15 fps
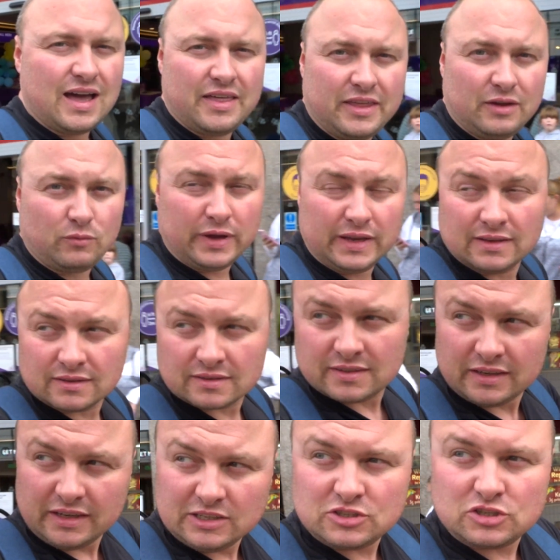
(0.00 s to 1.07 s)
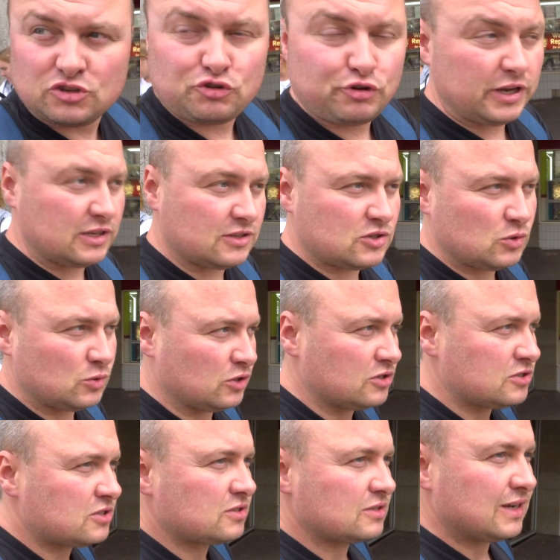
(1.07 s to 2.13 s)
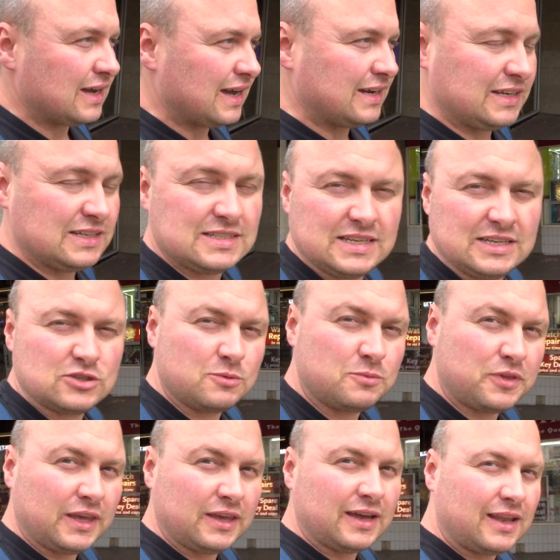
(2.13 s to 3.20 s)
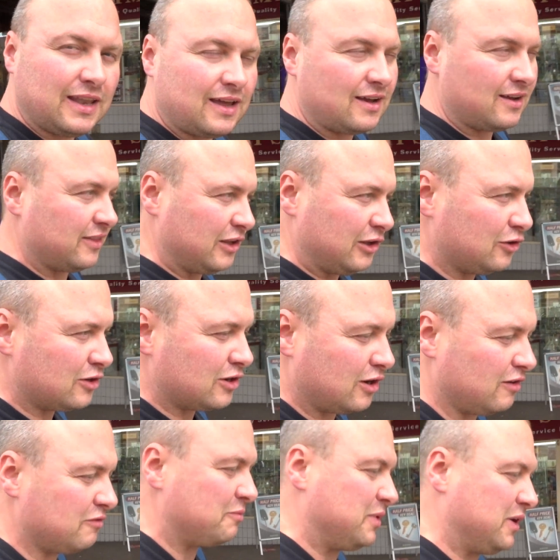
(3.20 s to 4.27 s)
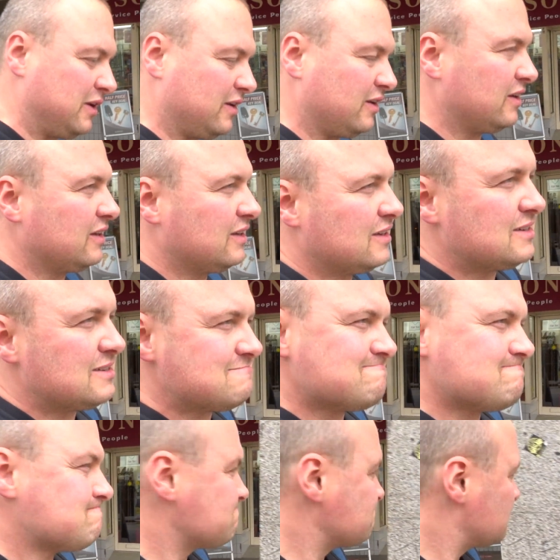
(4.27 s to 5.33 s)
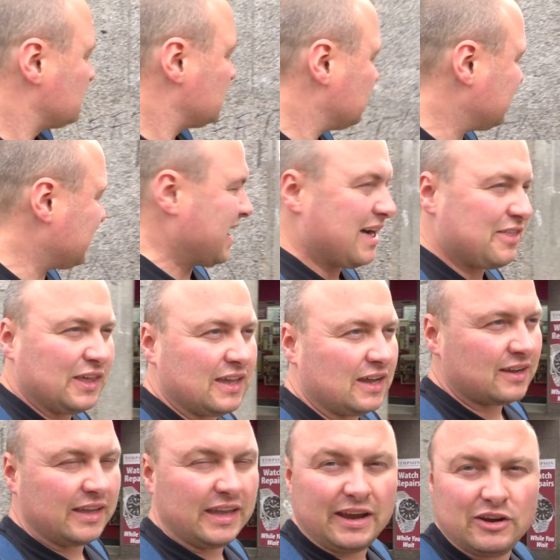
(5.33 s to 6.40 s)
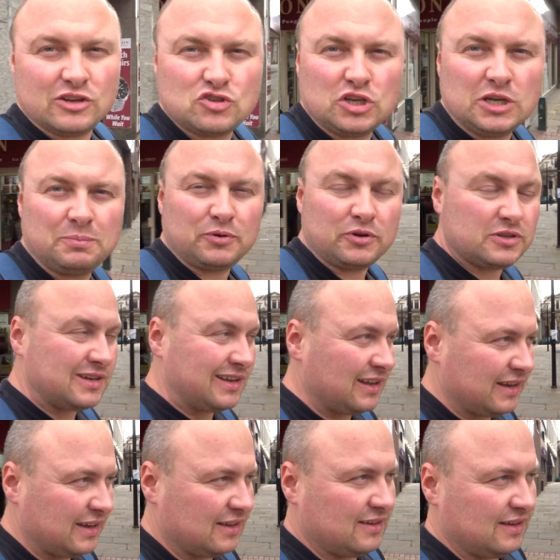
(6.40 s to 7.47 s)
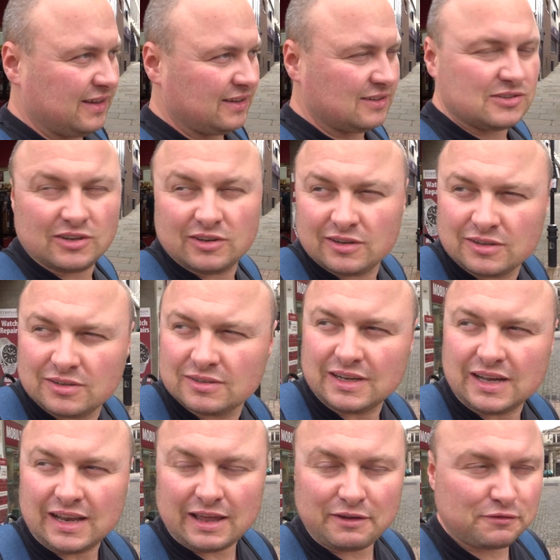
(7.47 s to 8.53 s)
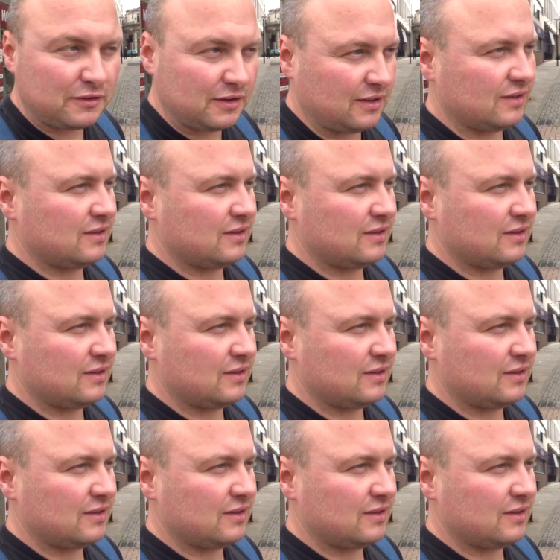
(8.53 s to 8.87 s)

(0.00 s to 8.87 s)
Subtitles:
I then went into Trade to Us. I did see something I liked the look of, but I think I can get it cheaper at a later date, so I left it.